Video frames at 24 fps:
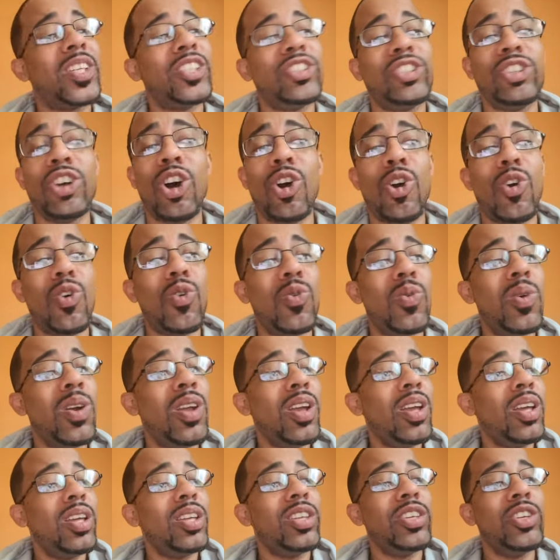So
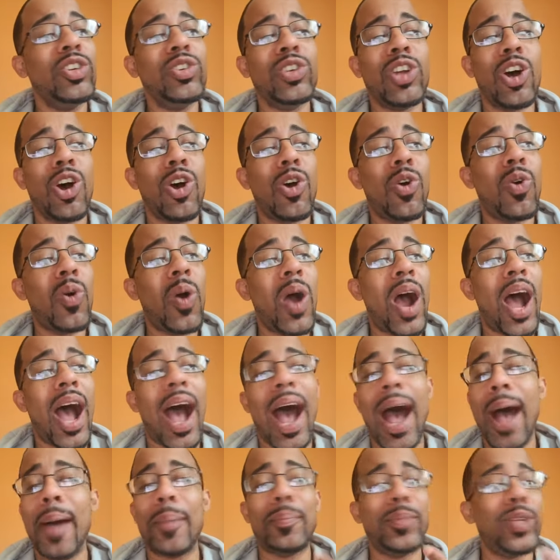you know,
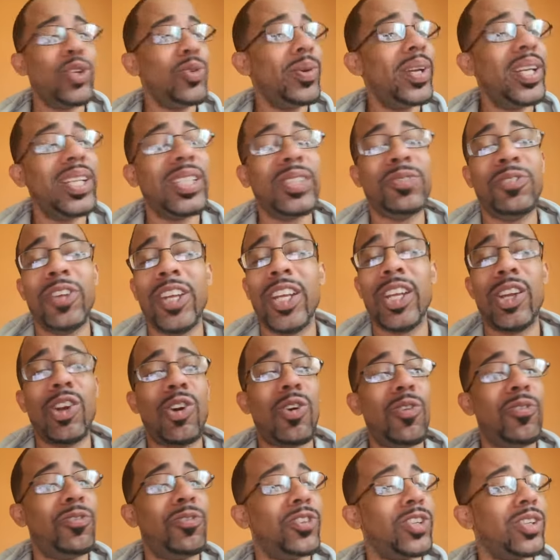I'm doing this
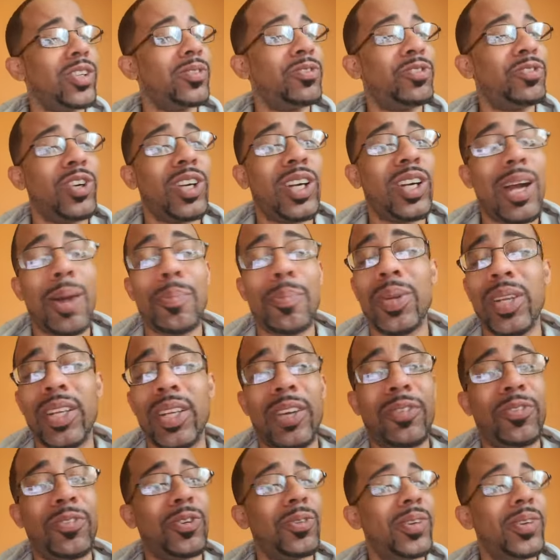video for for a couple
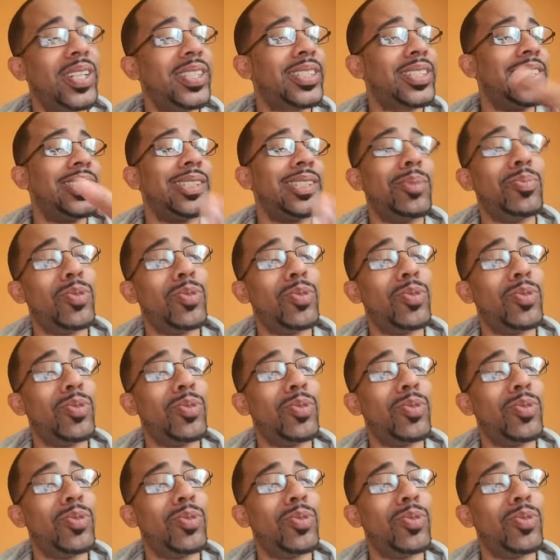of different reasons.